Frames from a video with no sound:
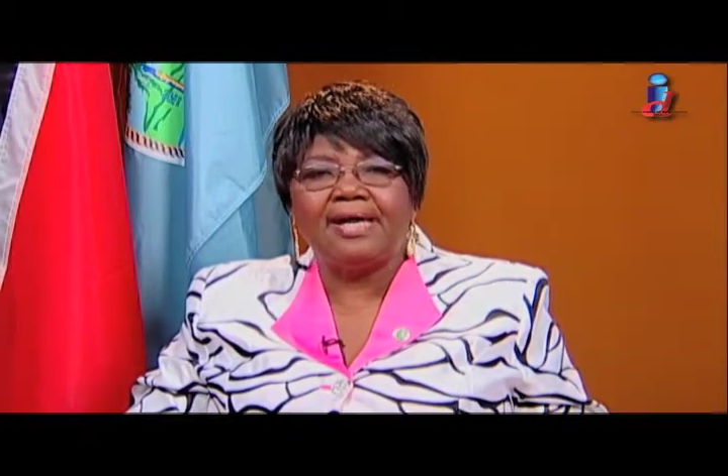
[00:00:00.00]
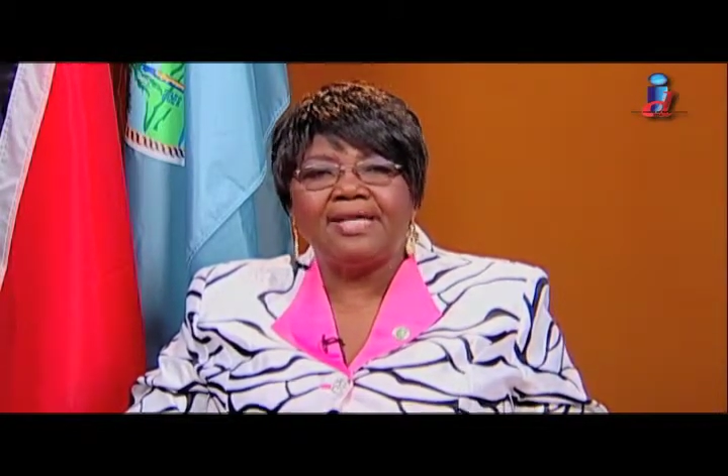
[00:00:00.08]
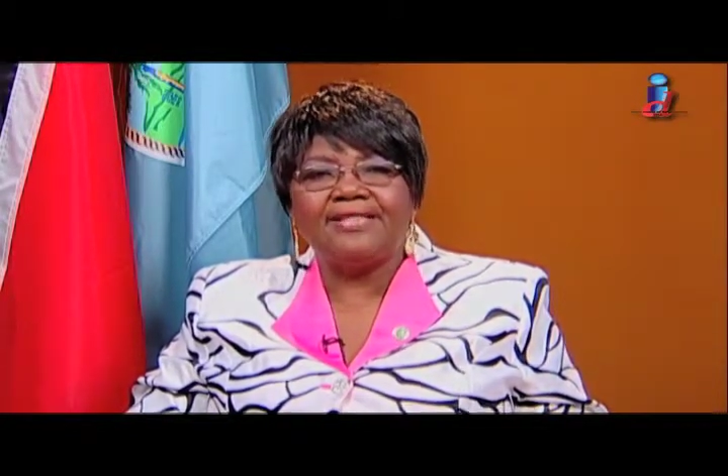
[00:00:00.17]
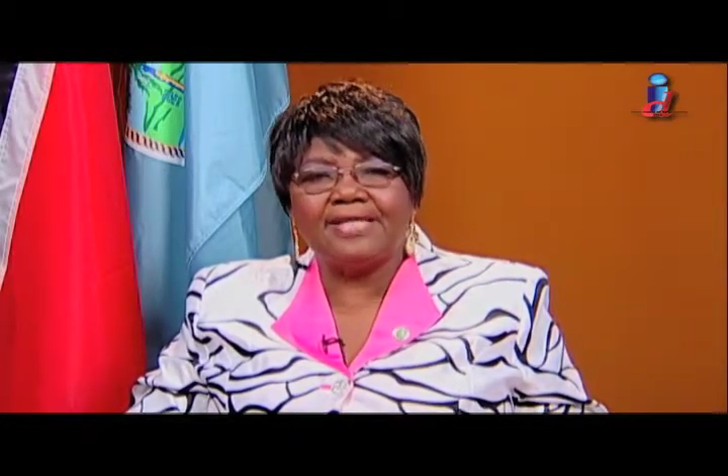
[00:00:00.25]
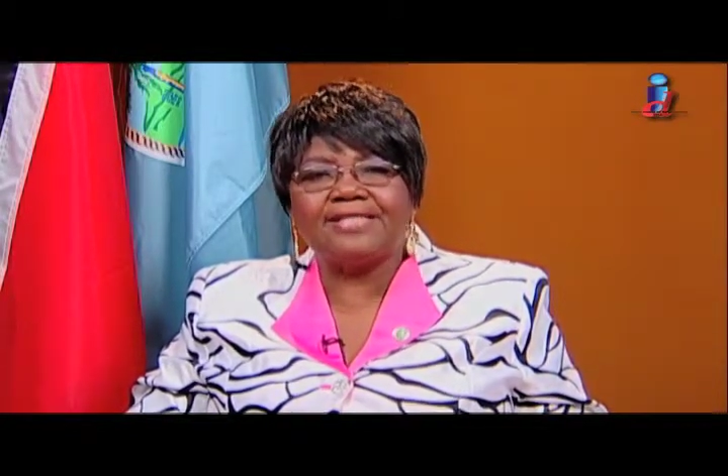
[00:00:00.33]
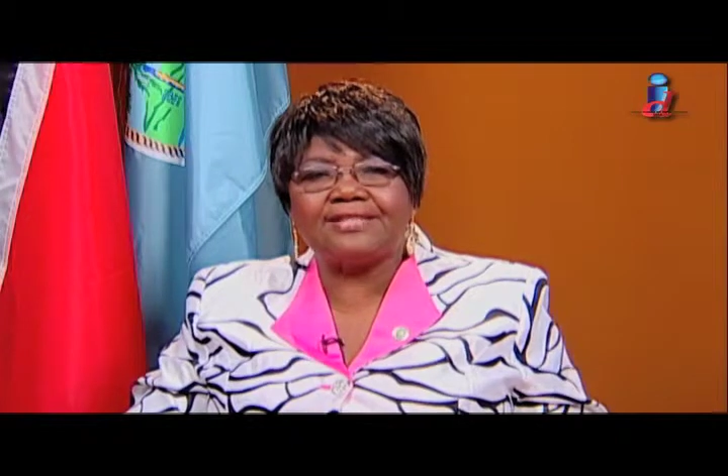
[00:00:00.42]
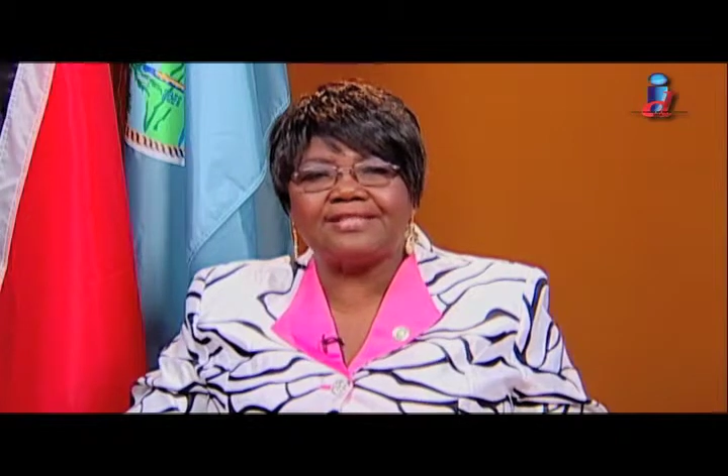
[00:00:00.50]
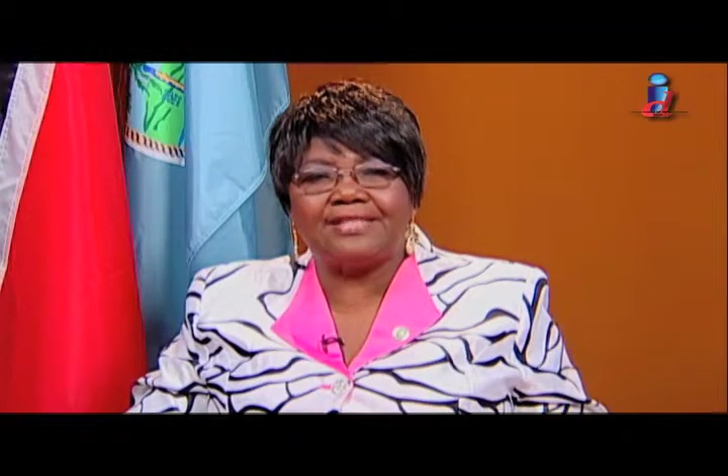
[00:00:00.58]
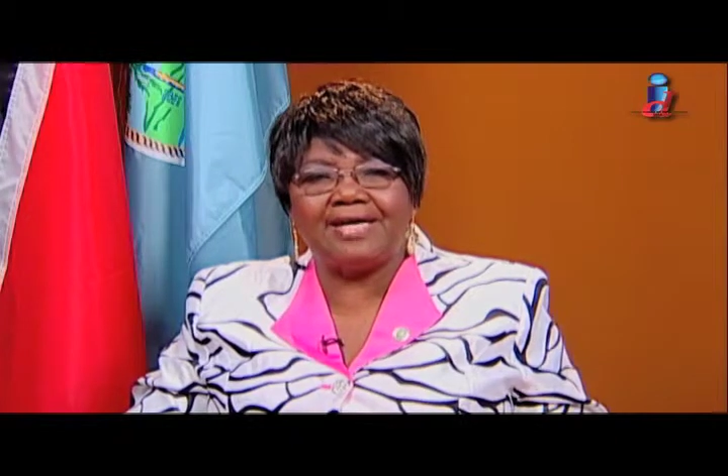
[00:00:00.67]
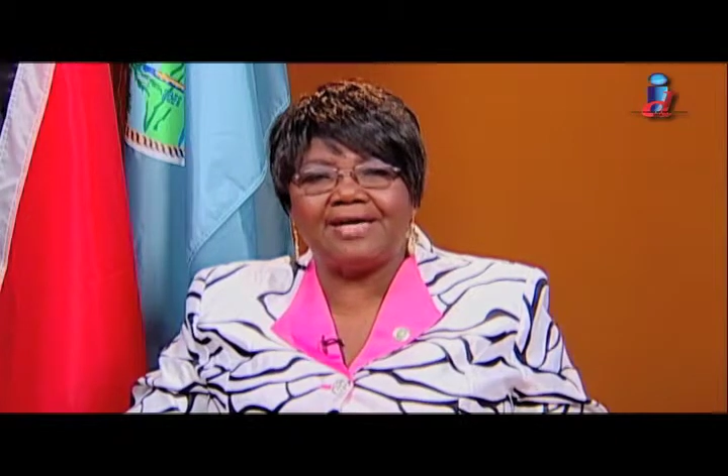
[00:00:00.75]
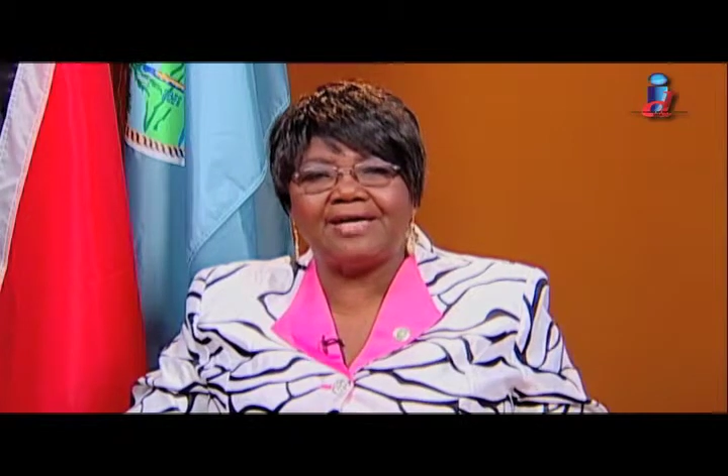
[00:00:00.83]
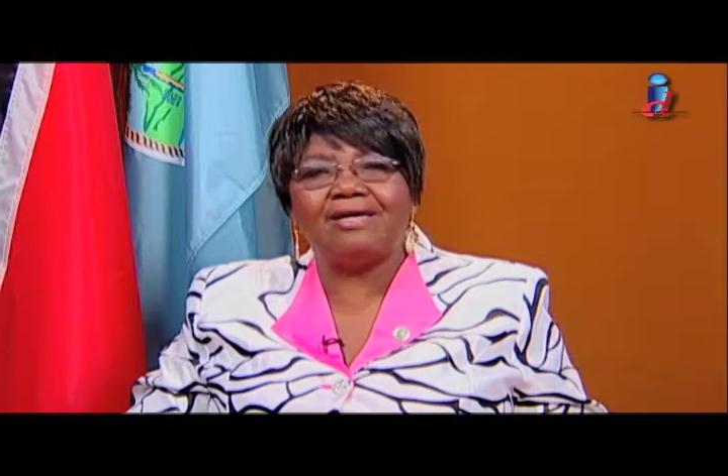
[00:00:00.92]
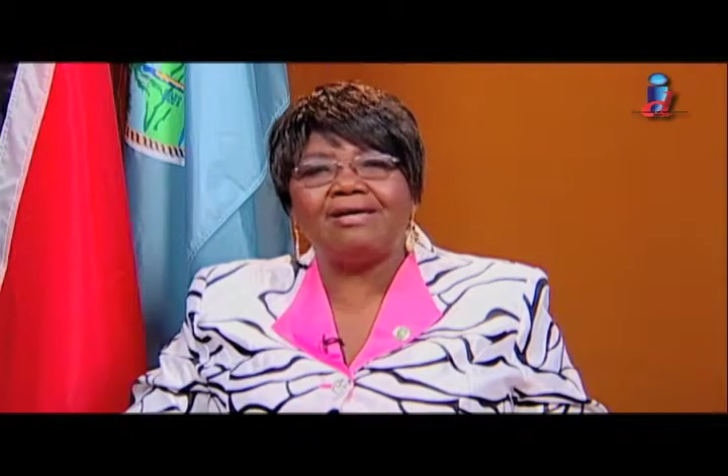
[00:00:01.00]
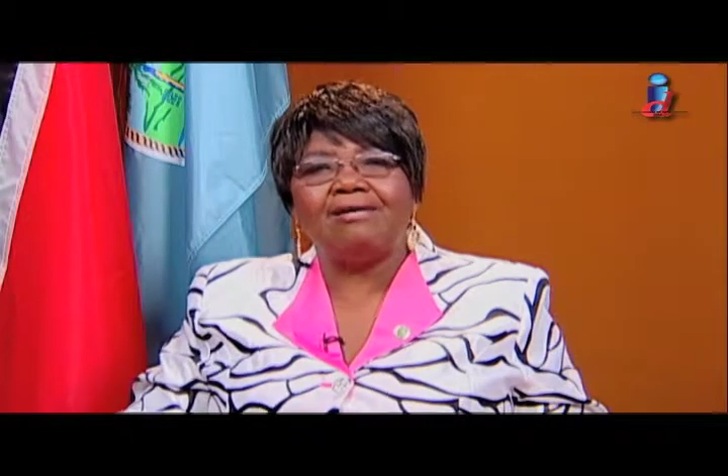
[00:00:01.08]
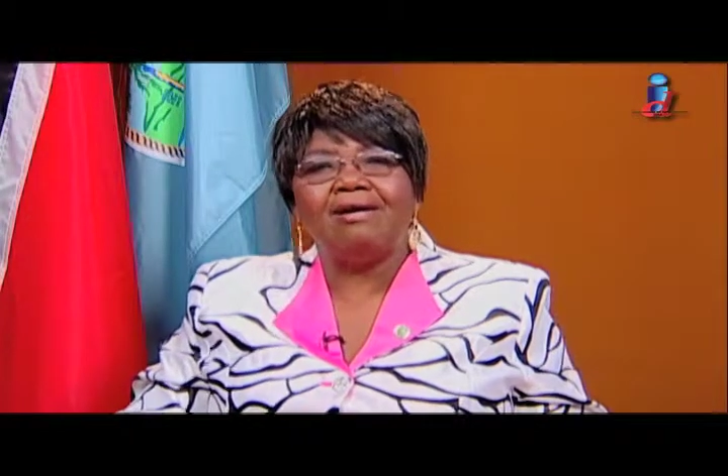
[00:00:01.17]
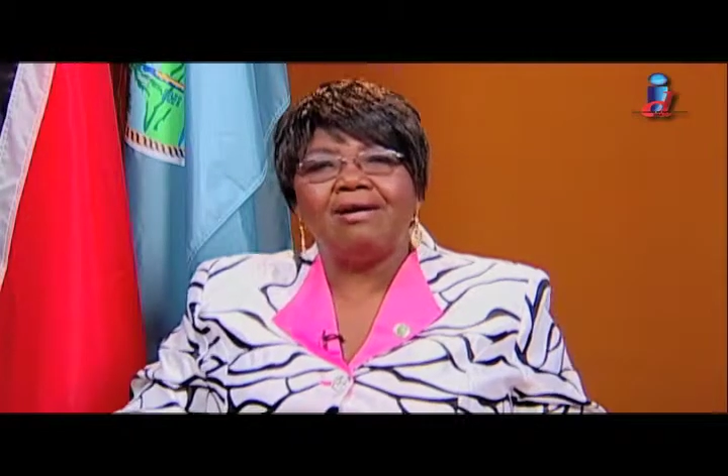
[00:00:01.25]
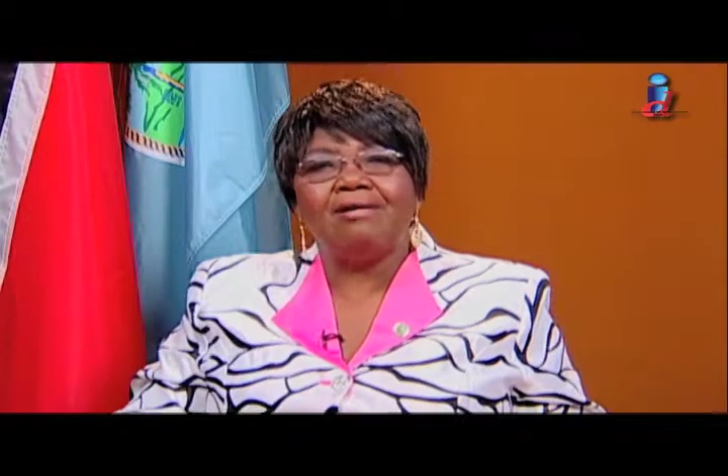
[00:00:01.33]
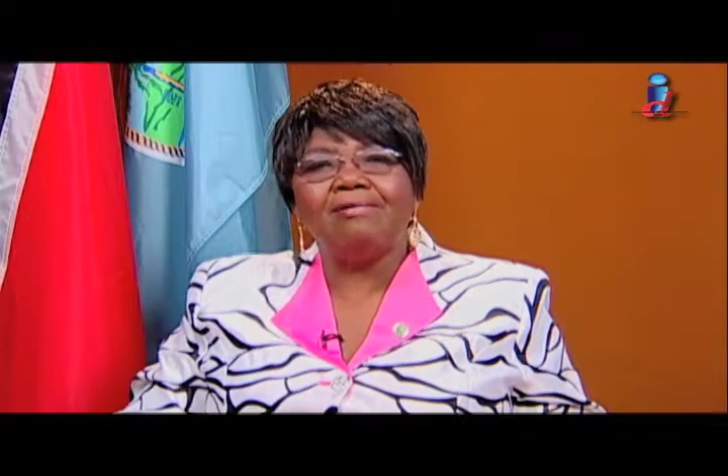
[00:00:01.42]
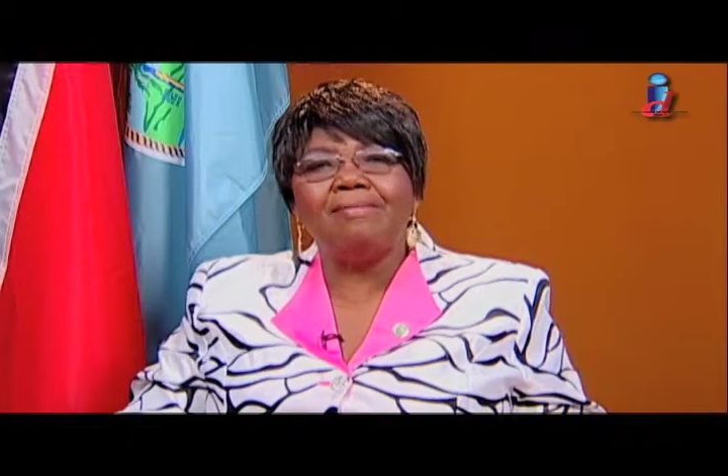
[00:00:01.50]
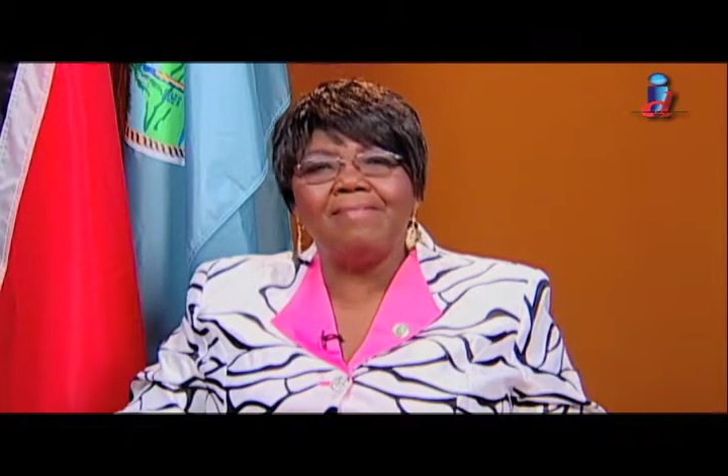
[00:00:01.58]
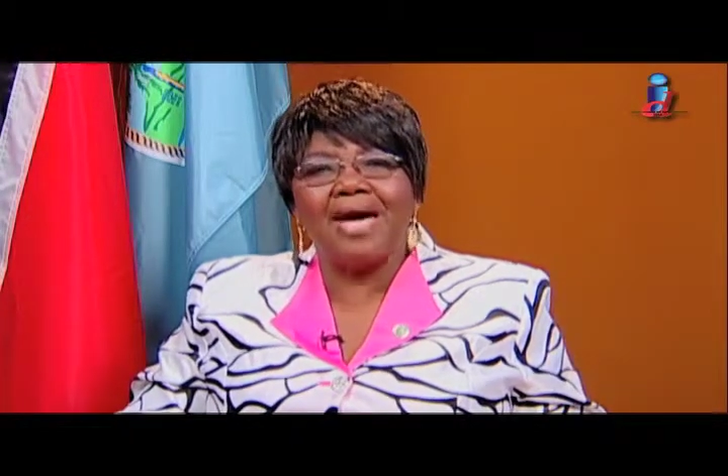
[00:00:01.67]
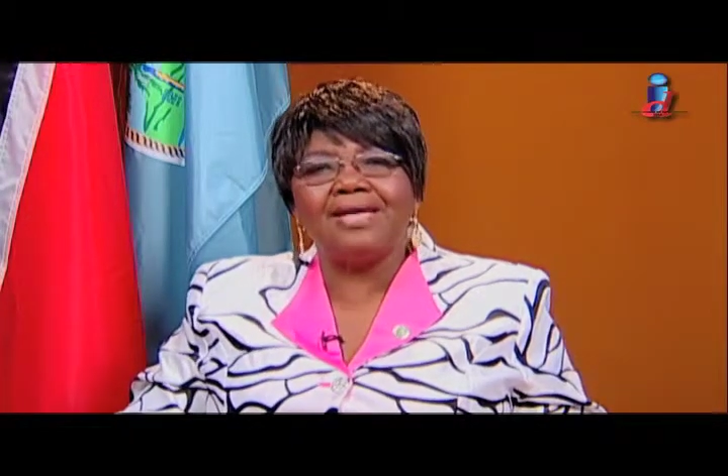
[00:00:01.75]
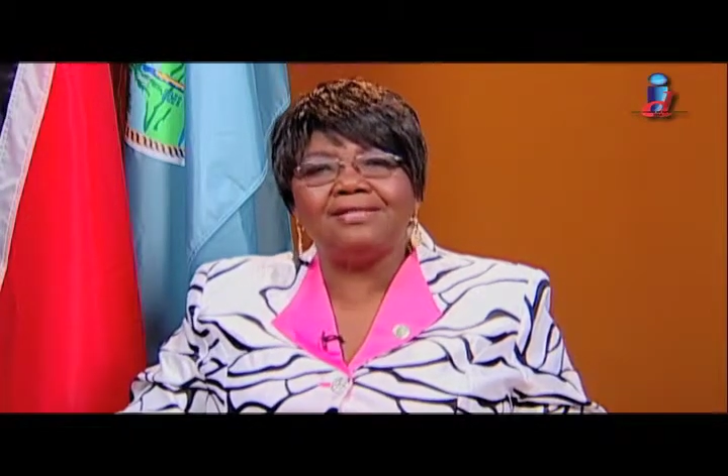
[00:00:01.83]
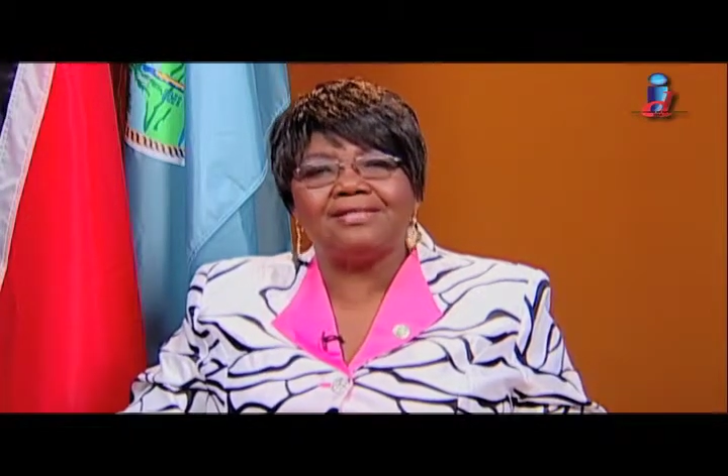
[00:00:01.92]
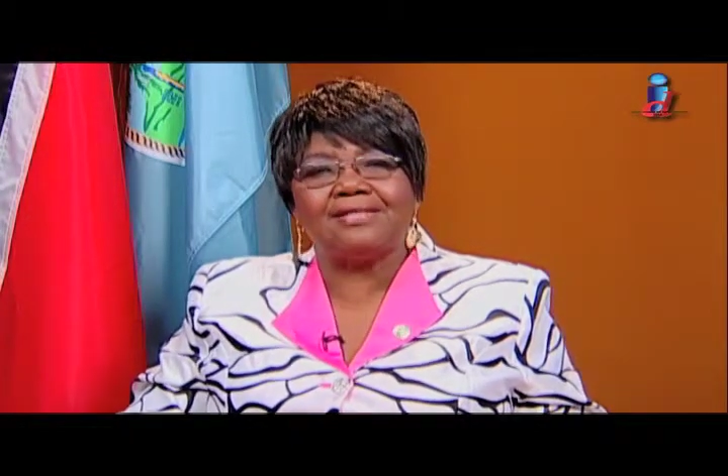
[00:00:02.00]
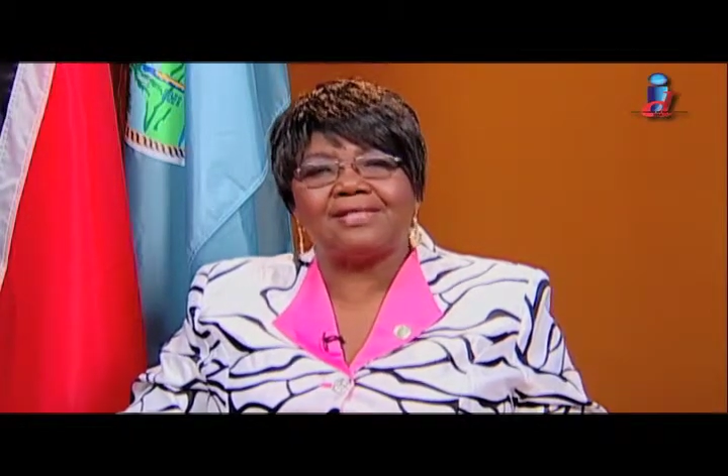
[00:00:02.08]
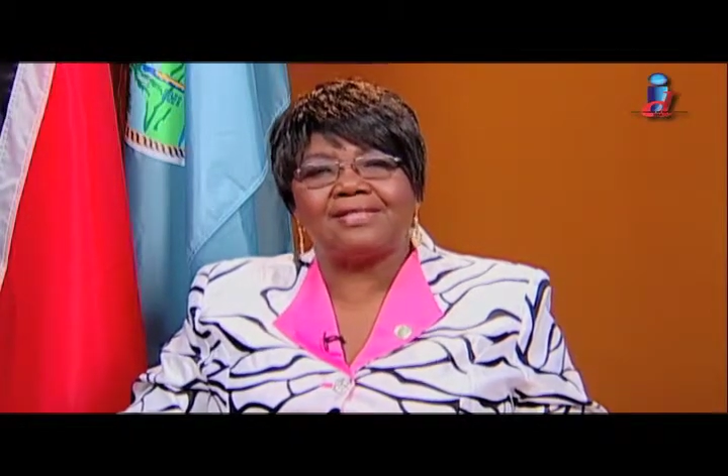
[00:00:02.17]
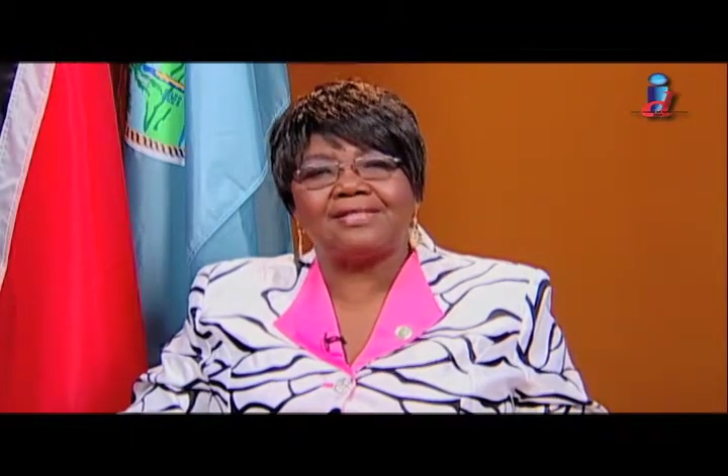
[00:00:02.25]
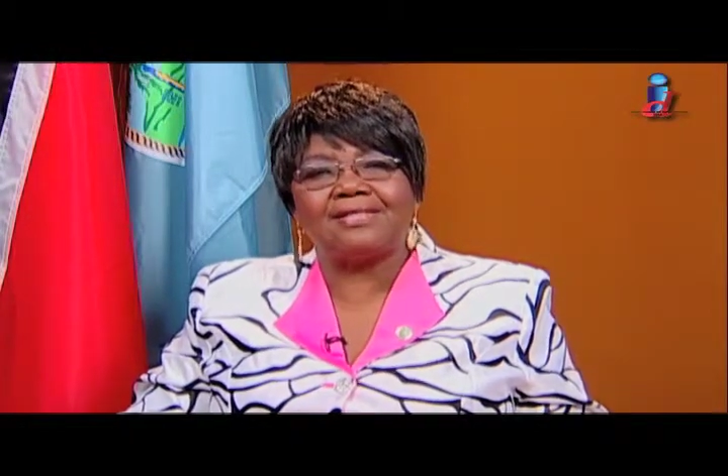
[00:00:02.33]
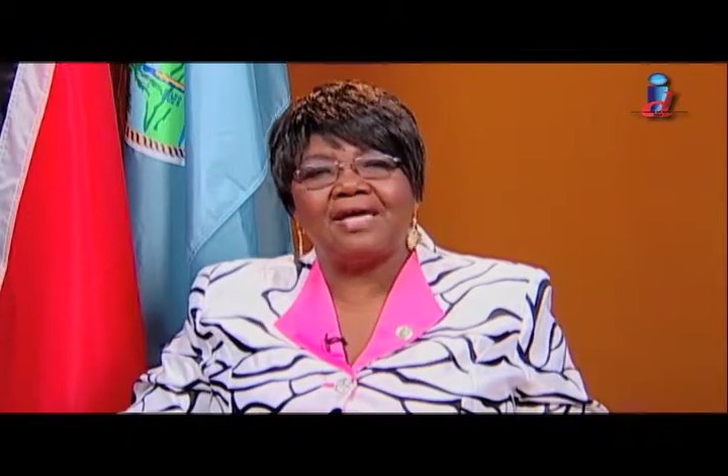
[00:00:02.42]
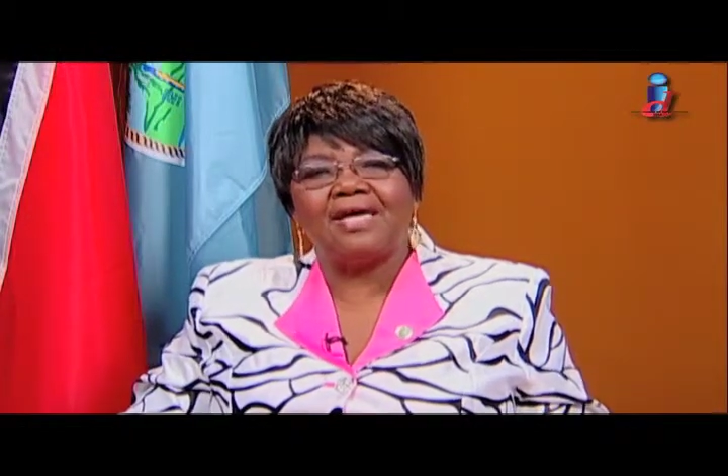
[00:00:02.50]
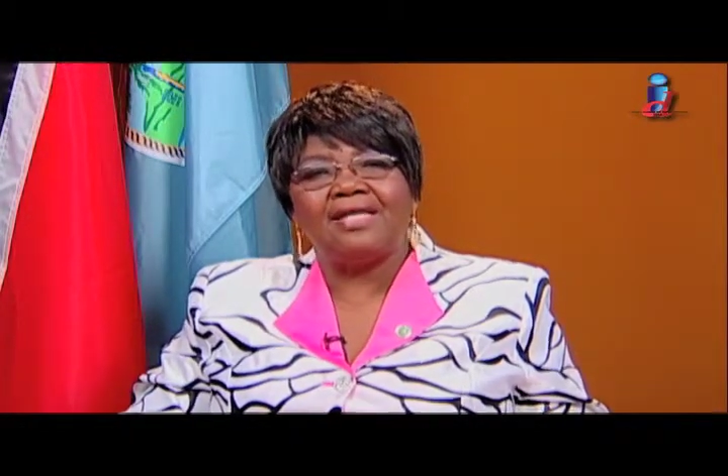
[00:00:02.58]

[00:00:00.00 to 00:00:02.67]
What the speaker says: this day reminds us